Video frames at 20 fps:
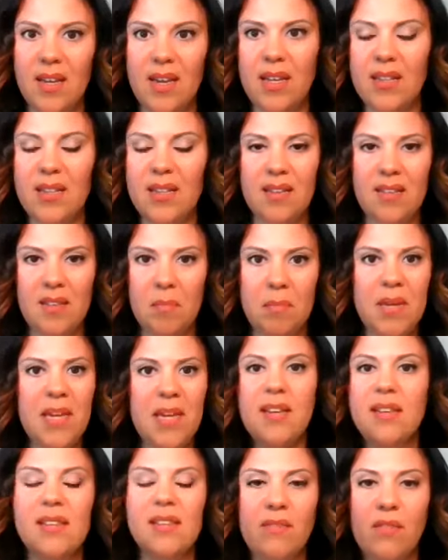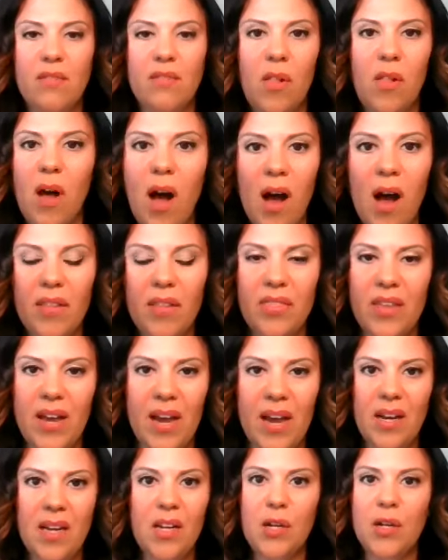in this piece of cloth
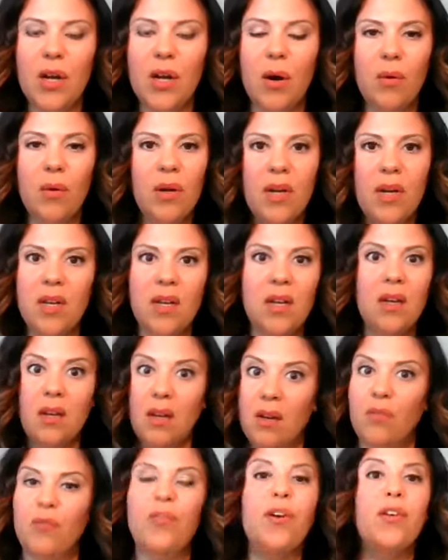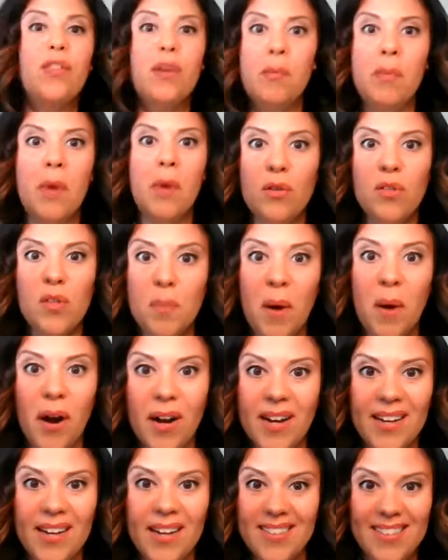that, for the most
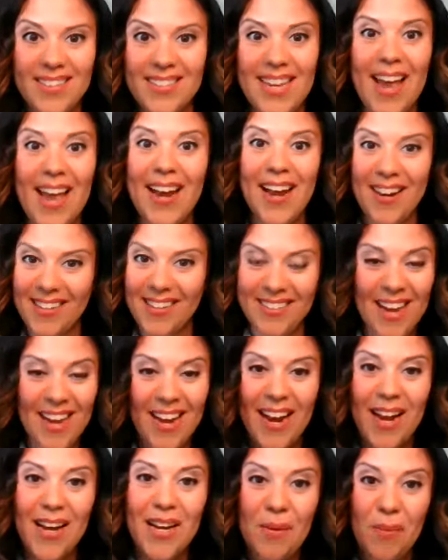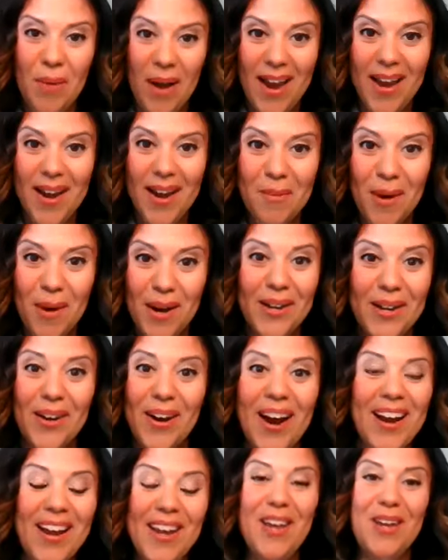part gets a 10 out of 10 anyway, when you're,
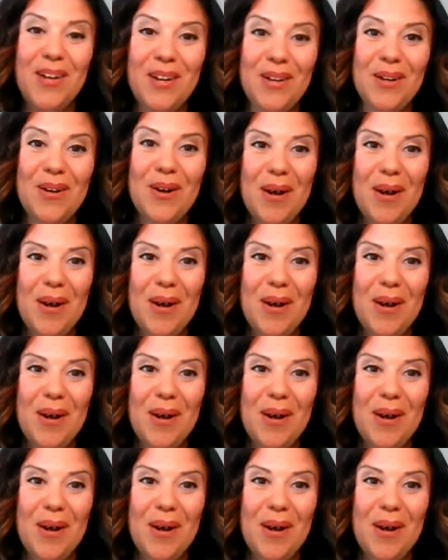right. When